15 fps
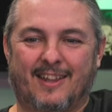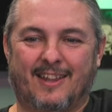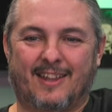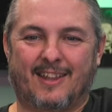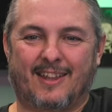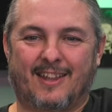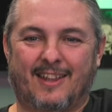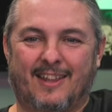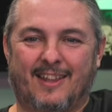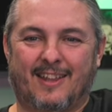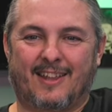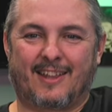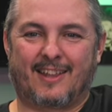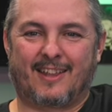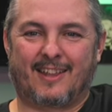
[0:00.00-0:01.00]

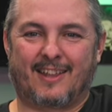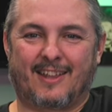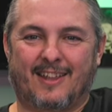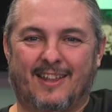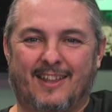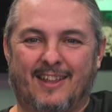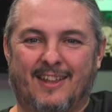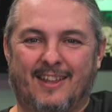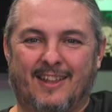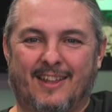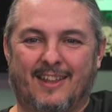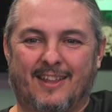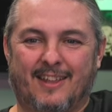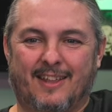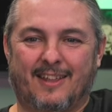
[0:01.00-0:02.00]

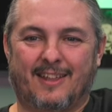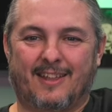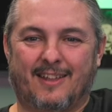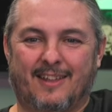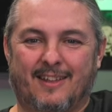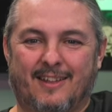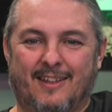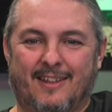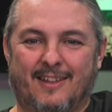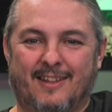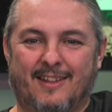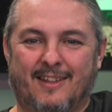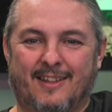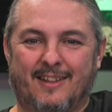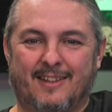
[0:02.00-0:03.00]

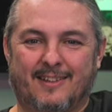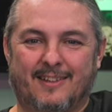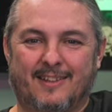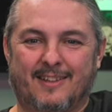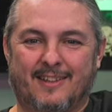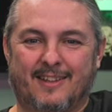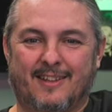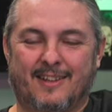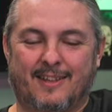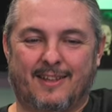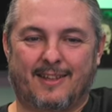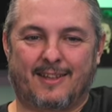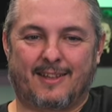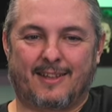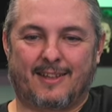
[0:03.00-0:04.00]

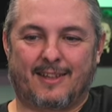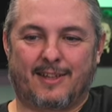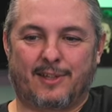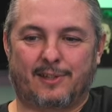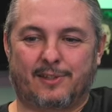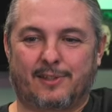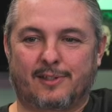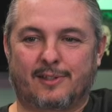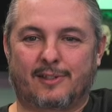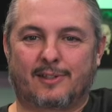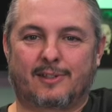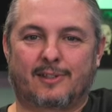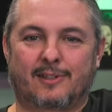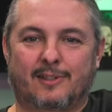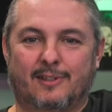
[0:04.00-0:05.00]

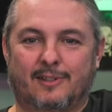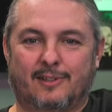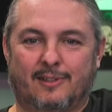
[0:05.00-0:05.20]
No words are spoken by the person on screen.